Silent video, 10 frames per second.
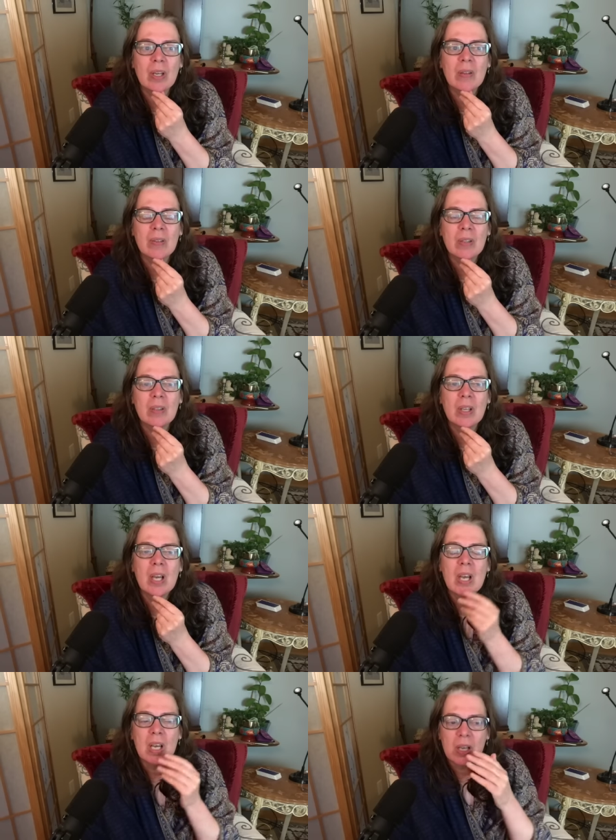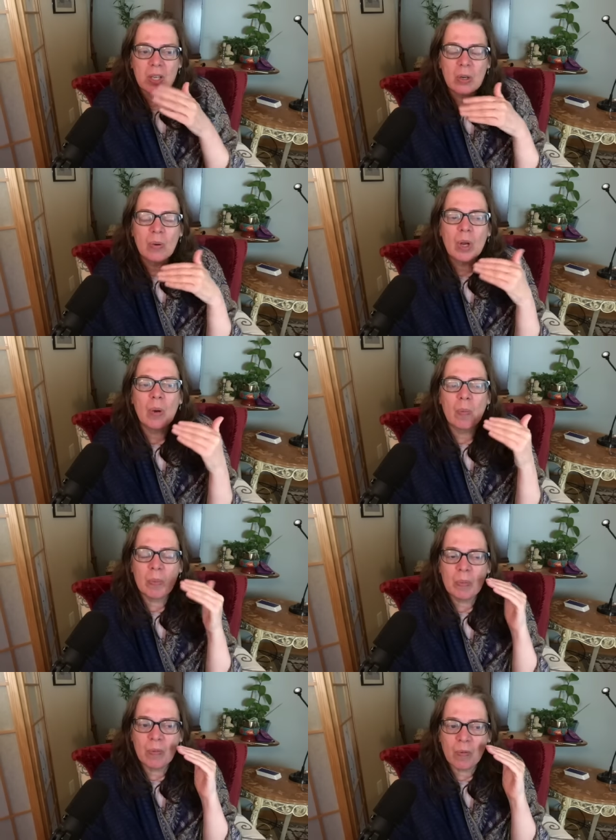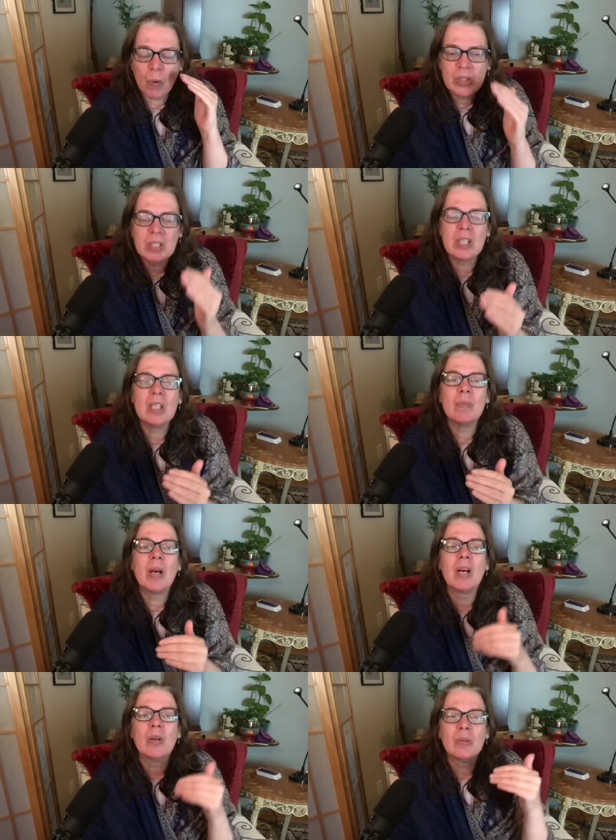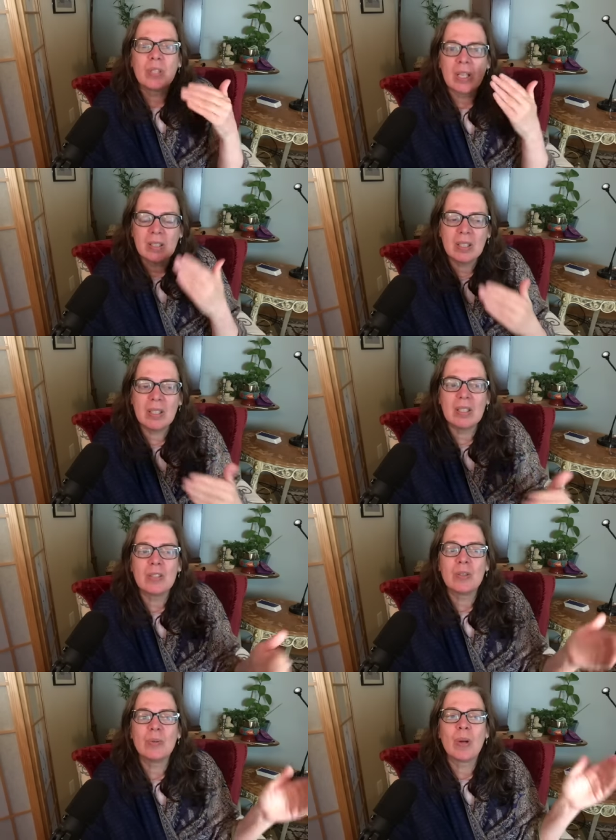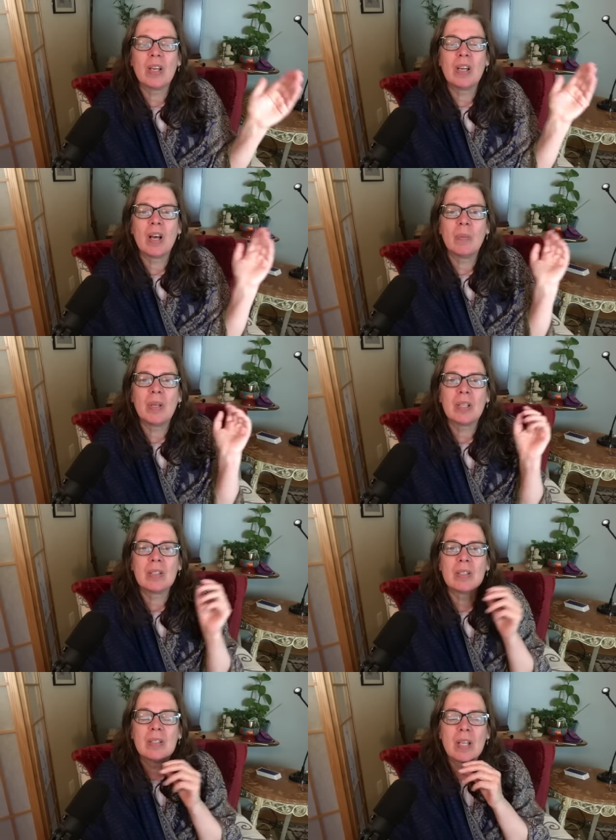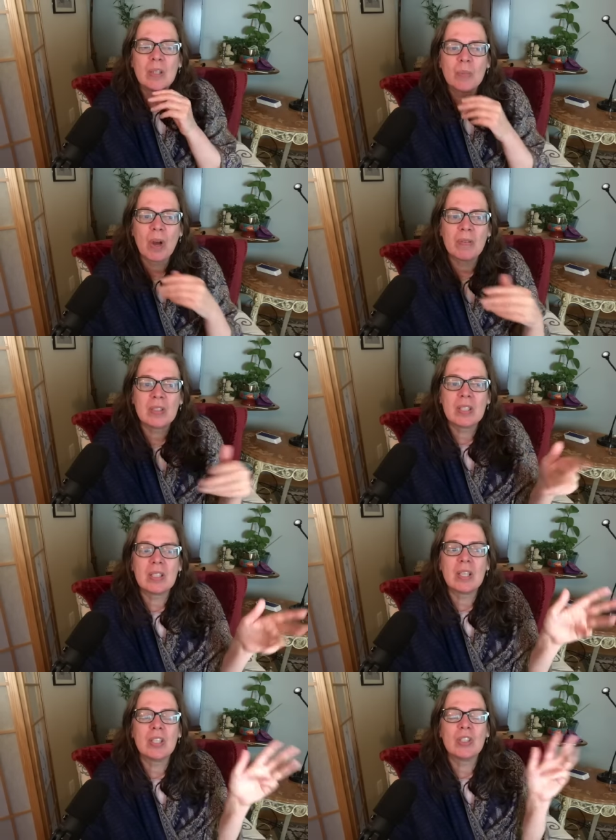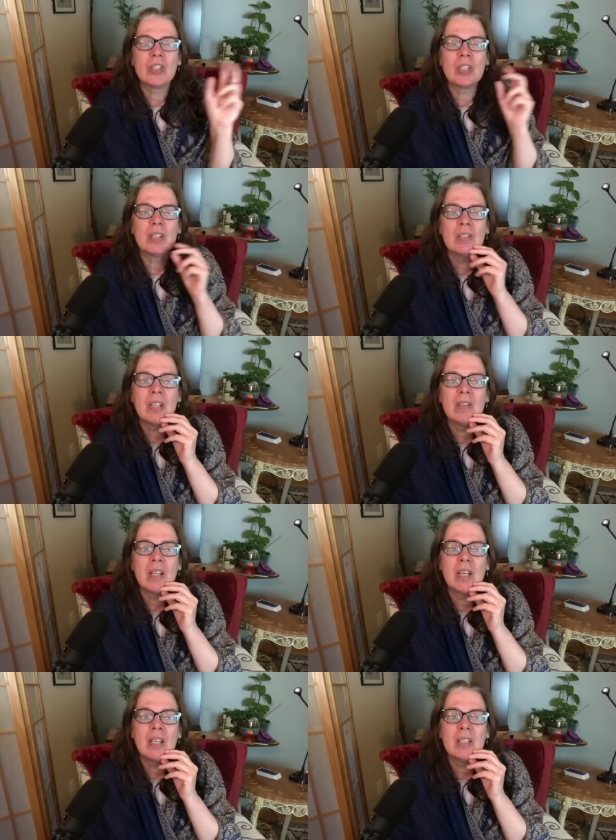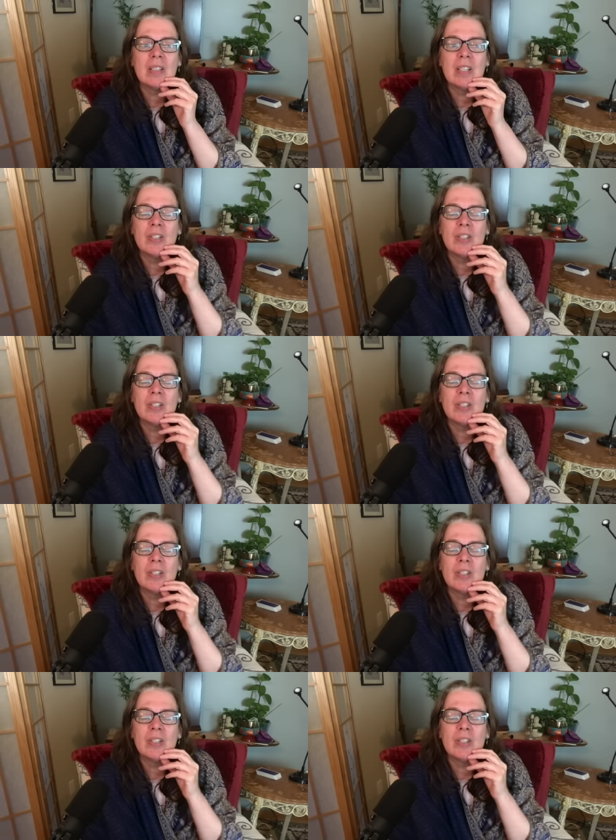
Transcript: I think that you know, uh, forcing him out and leading to the Reaganomics and the privatization and then